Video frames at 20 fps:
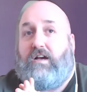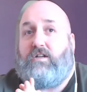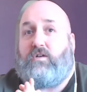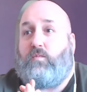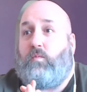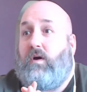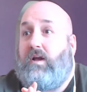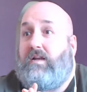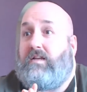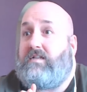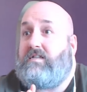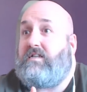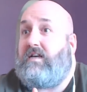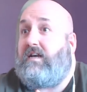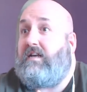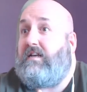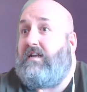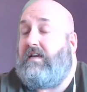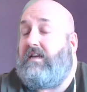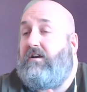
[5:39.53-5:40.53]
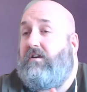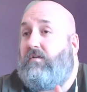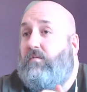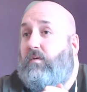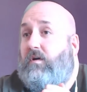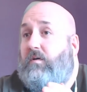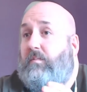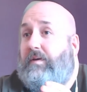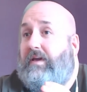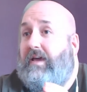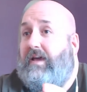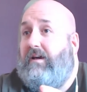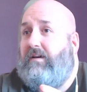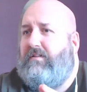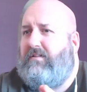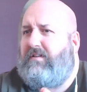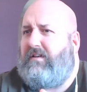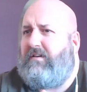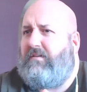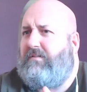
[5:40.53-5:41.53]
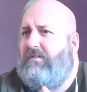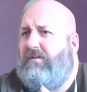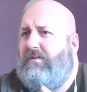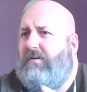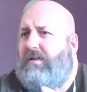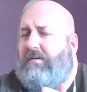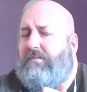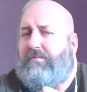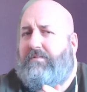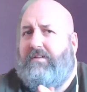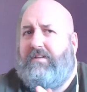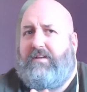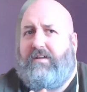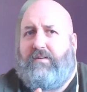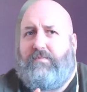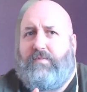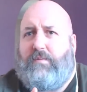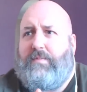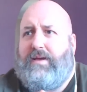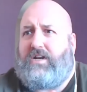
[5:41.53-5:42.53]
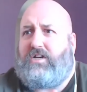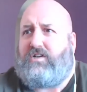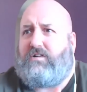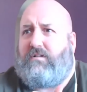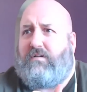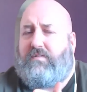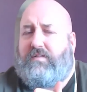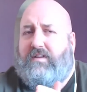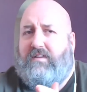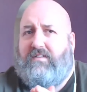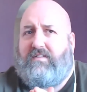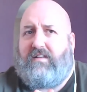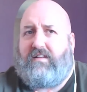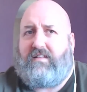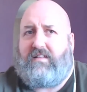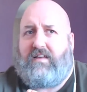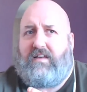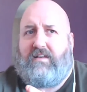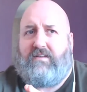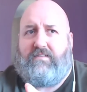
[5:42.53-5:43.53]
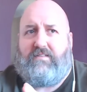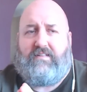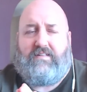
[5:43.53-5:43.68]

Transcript: as well as saying that he could well be out. So I don't know. That was the Metro, I think, said that.